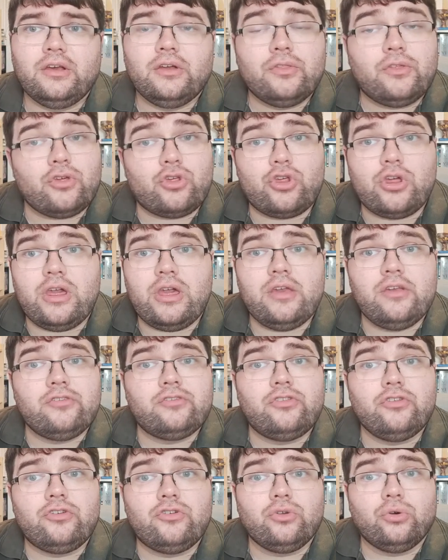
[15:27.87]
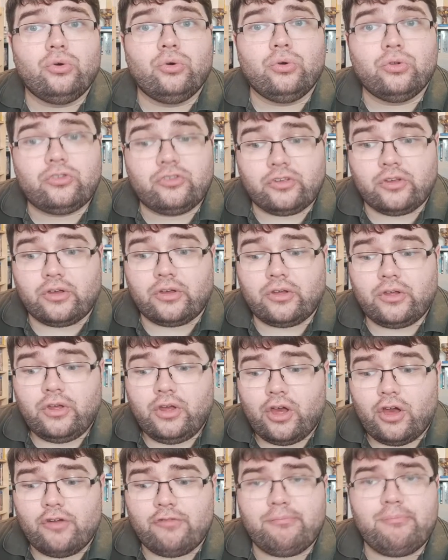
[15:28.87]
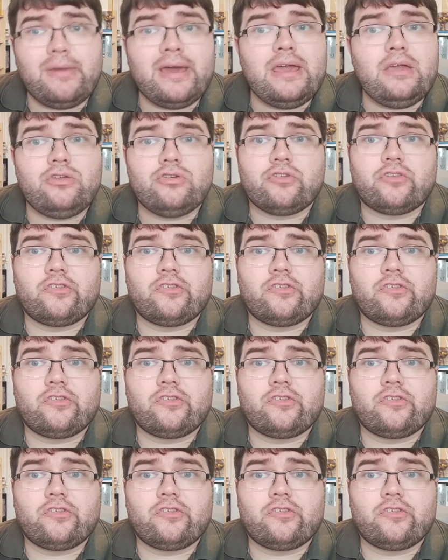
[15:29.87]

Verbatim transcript: that she is the daughter of Major